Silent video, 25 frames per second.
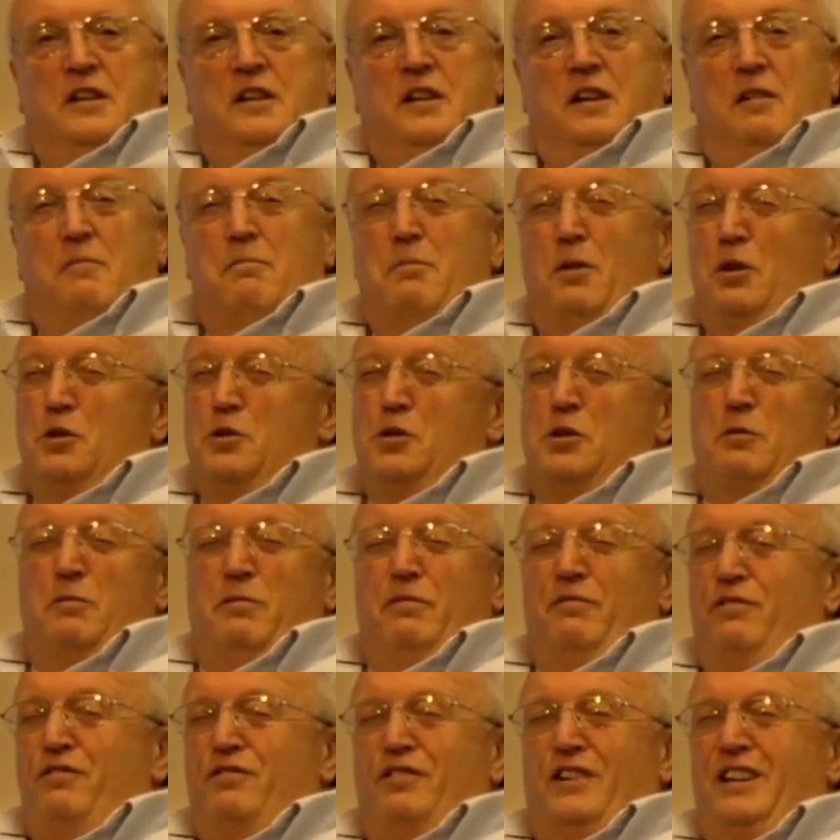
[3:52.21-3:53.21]
And most of
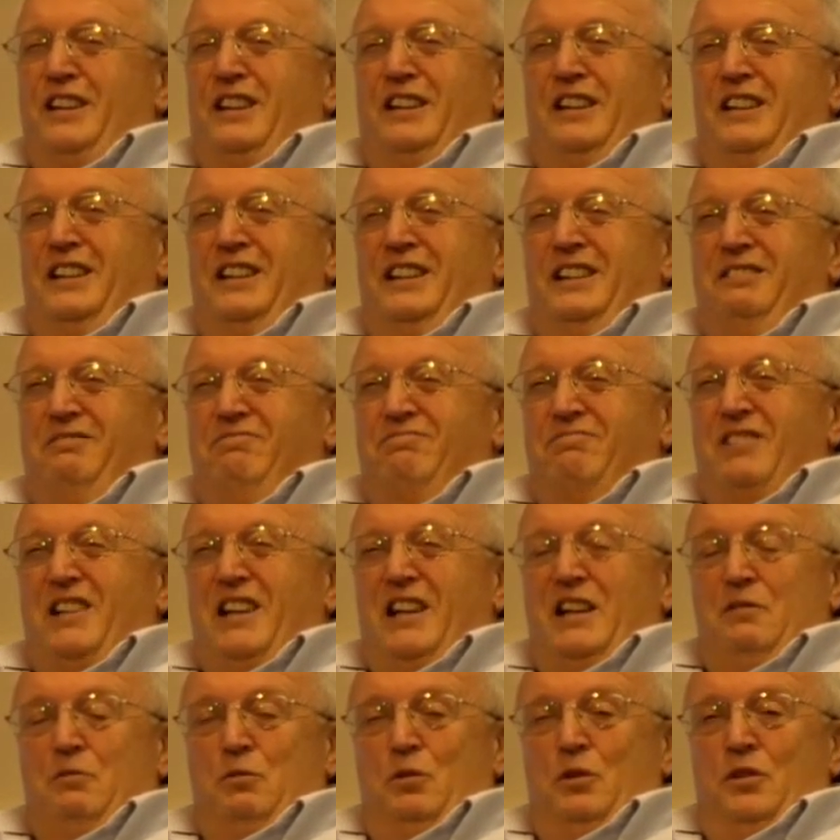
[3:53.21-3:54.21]
them, frankly,
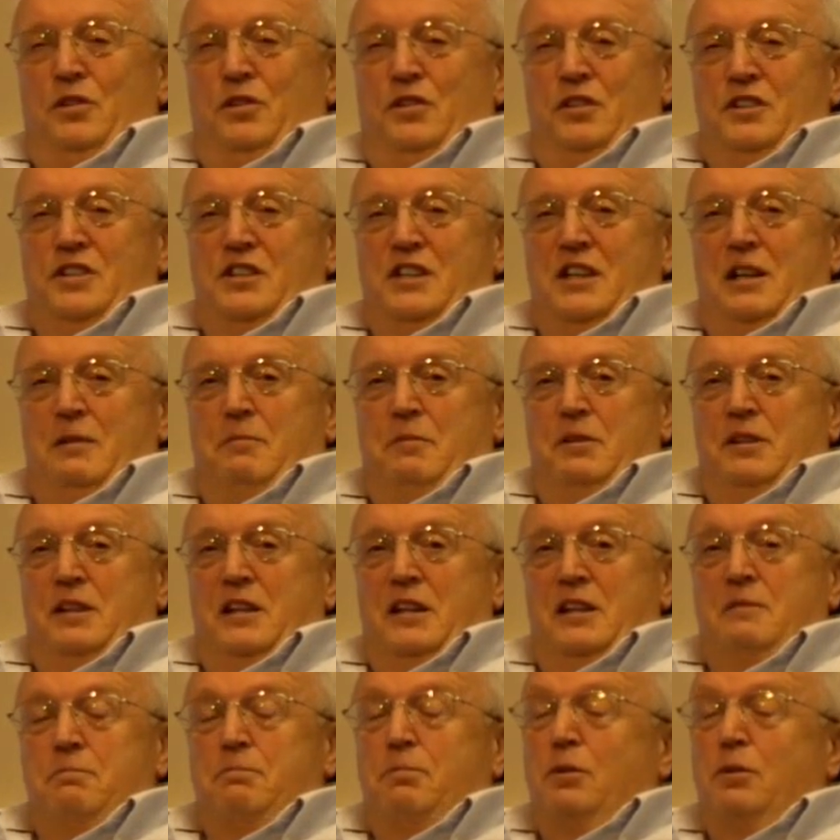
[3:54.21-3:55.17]
aren't worth the time of day.